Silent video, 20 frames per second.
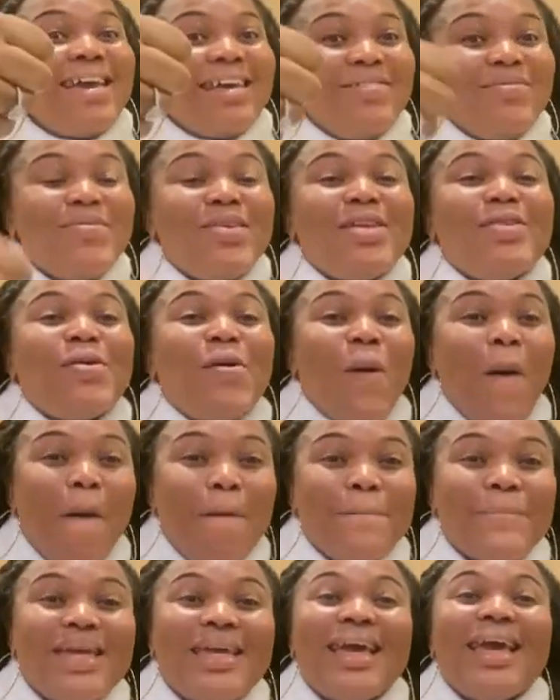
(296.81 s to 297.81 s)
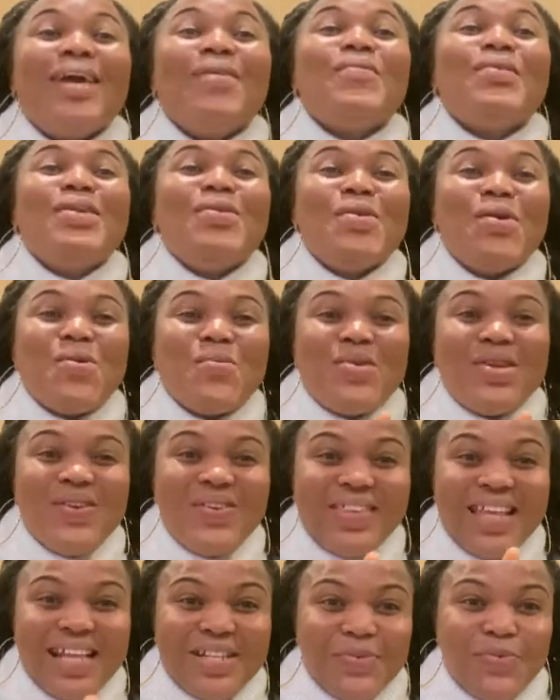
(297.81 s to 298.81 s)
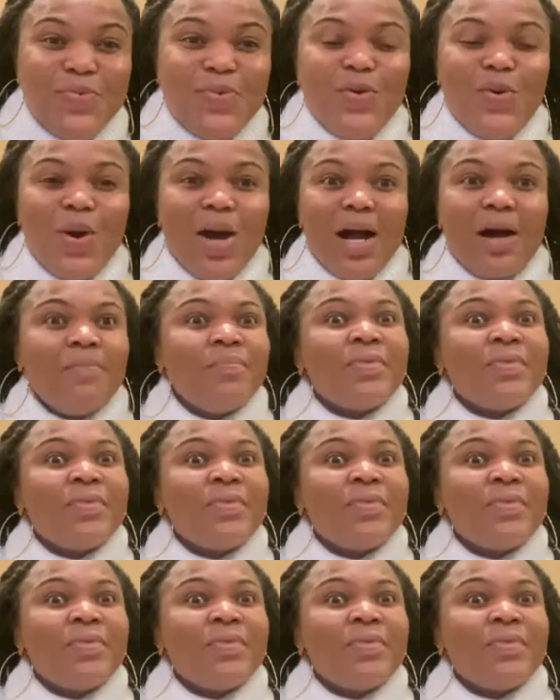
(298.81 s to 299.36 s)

we know, BA, we know, that's who you are.